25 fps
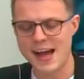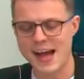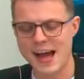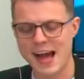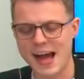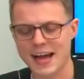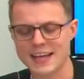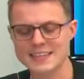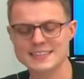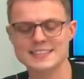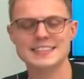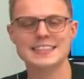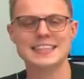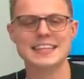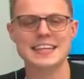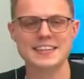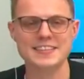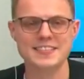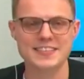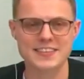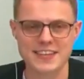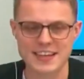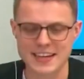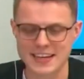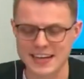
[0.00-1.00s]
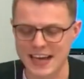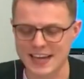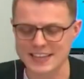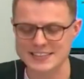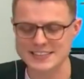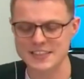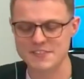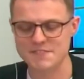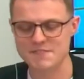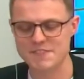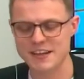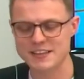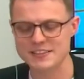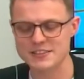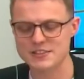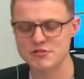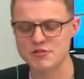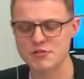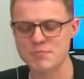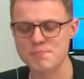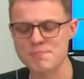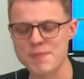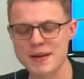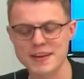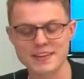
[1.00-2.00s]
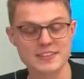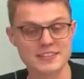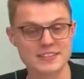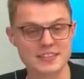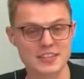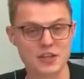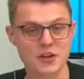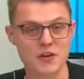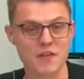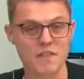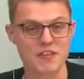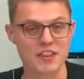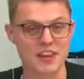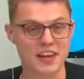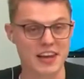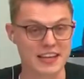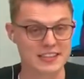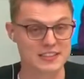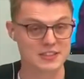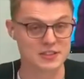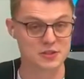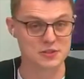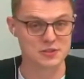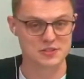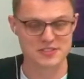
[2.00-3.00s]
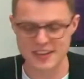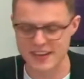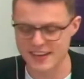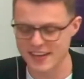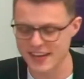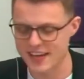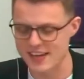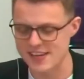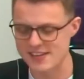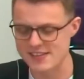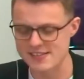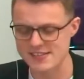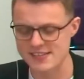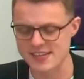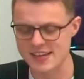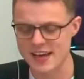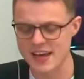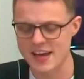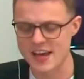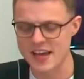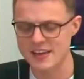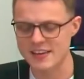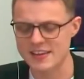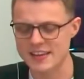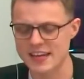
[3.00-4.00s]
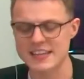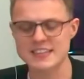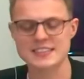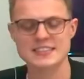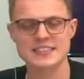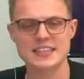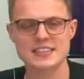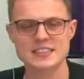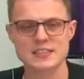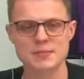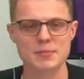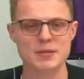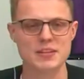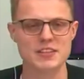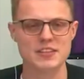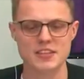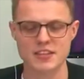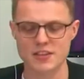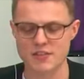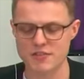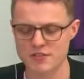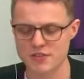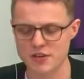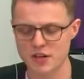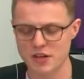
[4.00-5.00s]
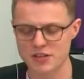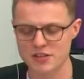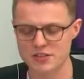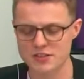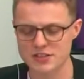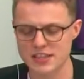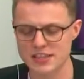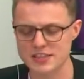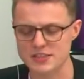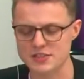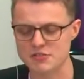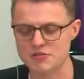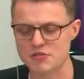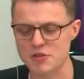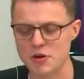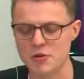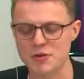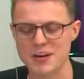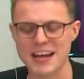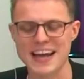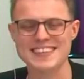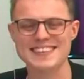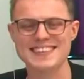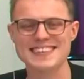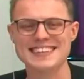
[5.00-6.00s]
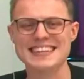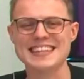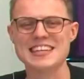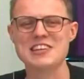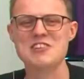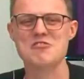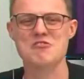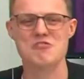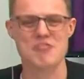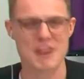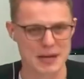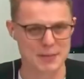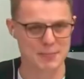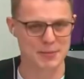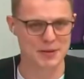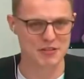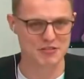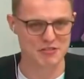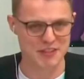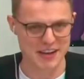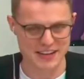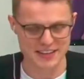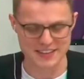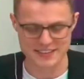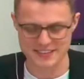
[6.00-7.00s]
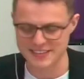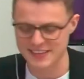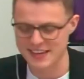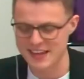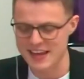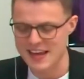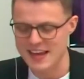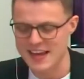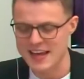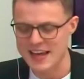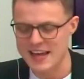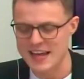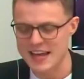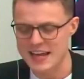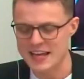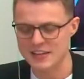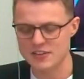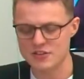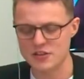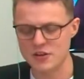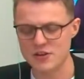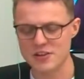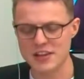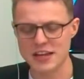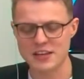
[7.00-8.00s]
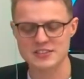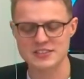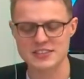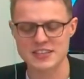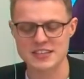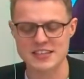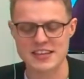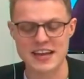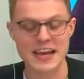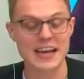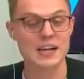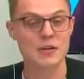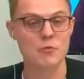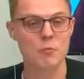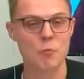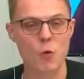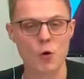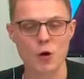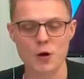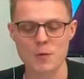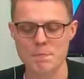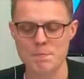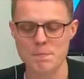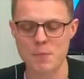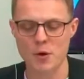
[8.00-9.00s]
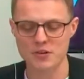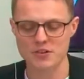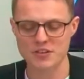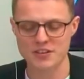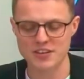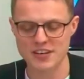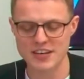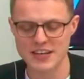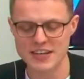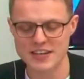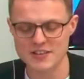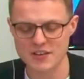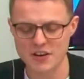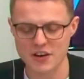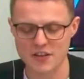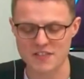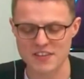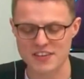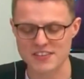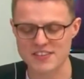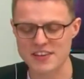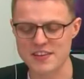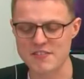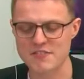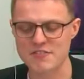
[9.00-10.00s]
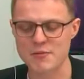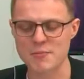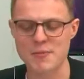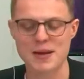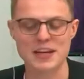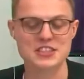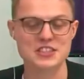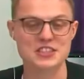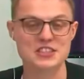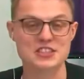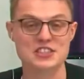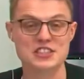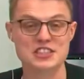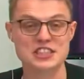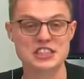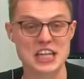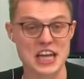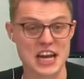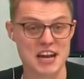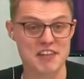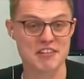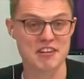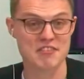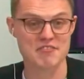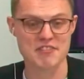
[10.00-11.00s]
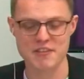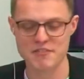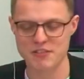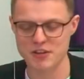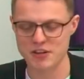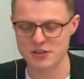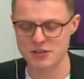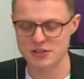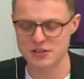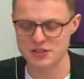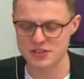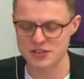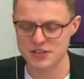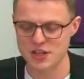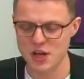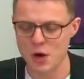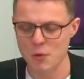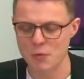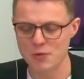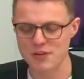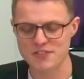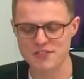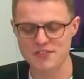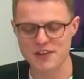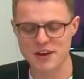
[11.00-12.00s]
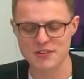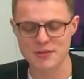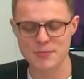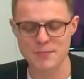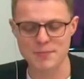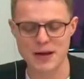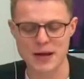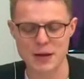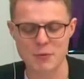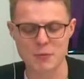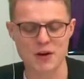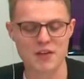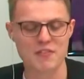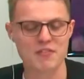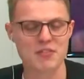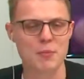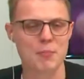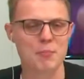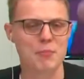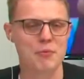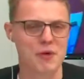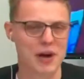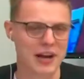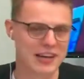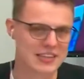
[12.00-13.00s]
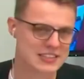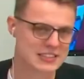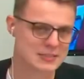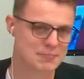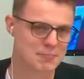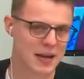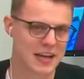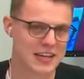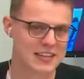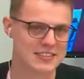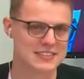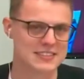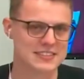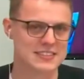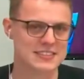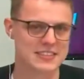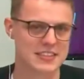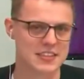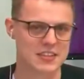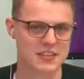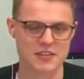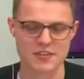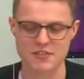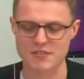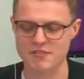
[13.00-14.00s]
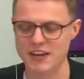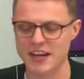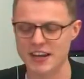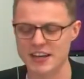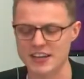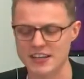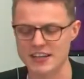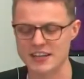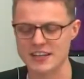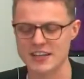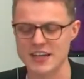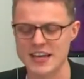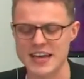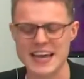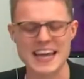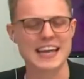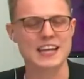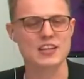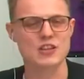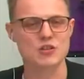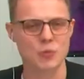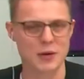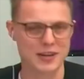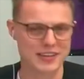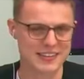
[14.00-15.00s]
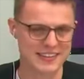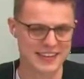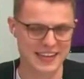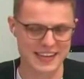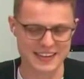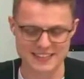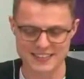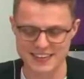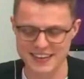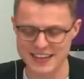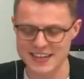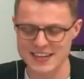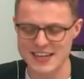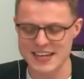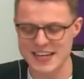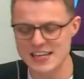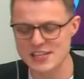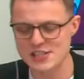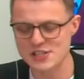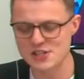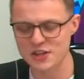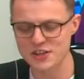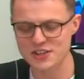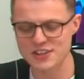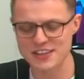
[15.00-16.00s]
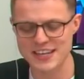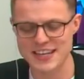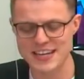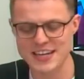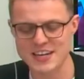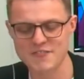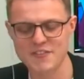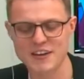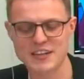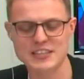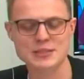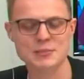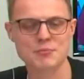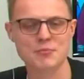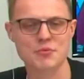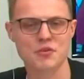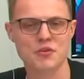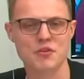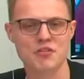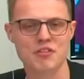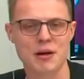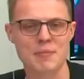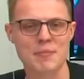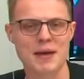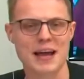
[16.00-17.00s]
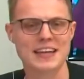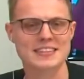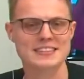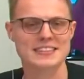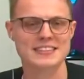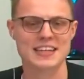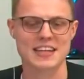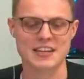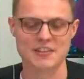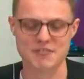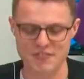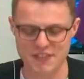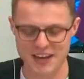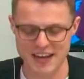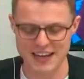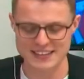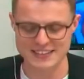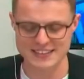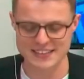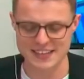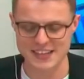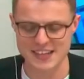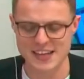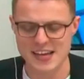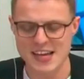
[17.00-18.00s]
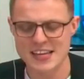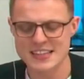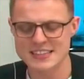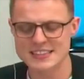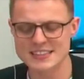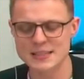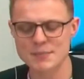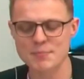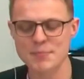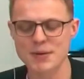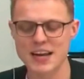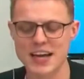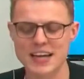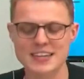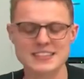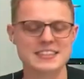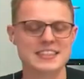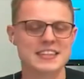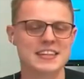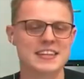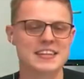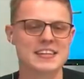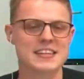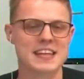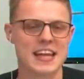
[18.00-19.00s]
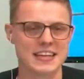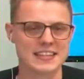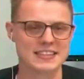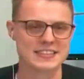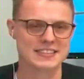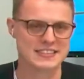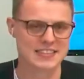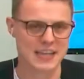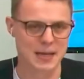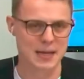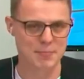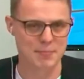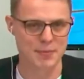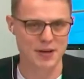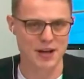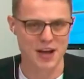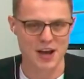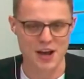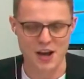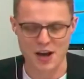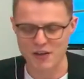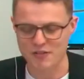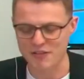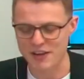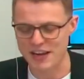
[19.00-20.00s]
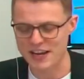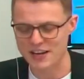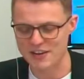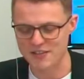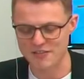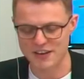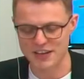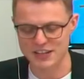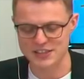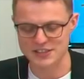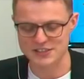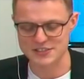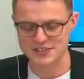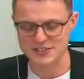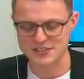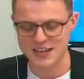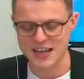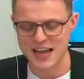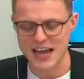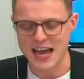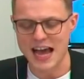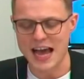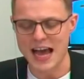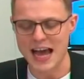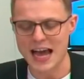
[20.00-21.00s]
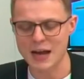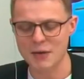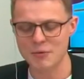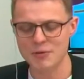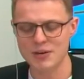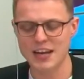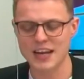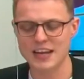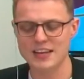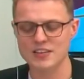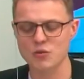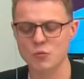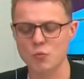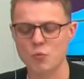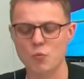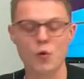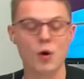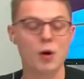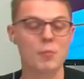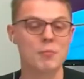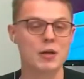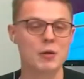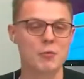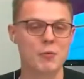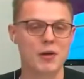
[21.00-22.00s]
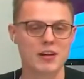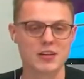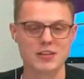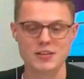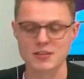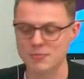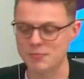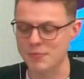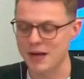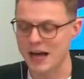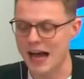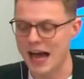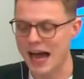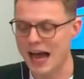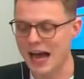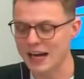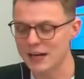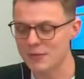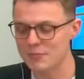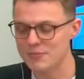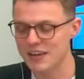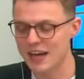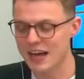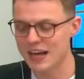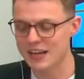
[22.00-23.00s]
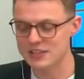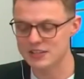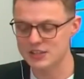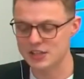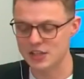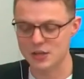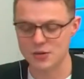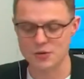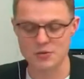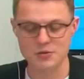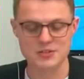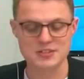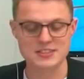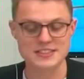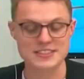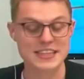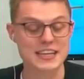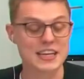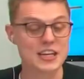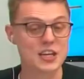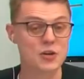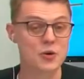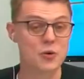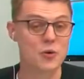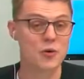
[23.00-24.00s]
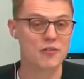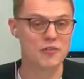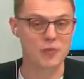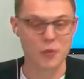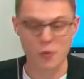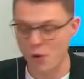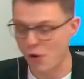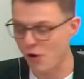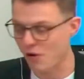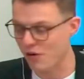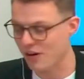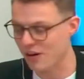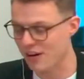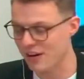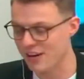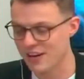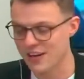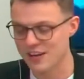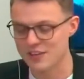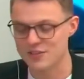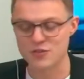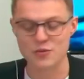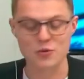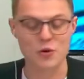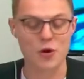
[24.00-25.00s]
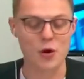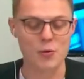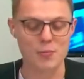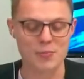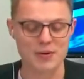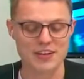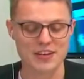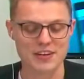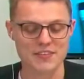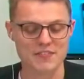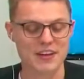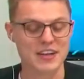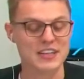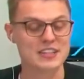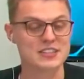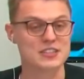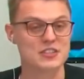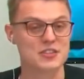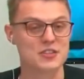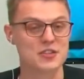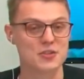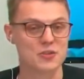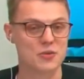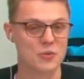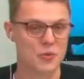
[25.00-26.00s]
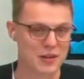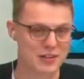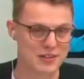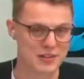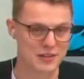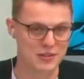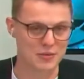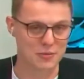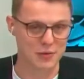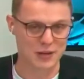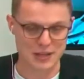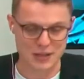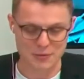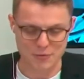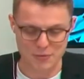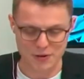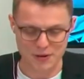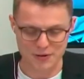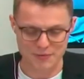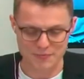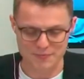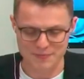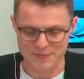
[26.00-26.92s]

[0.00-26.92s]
As the internet has advanced tremendously over the last 2 decades, the accessibility of knowledge has grown at an incredible rate. In 2009, one modern leader of this information sharing revolution was founded by one of the brightest minds in Silicon Valley. In 2019, he joined the Innovation Programme as an advisor, symbolizing the next step of innovation. I would like to warmly welcome Adam D'Angelo, CEO of Quora, to Open Innovation 2021.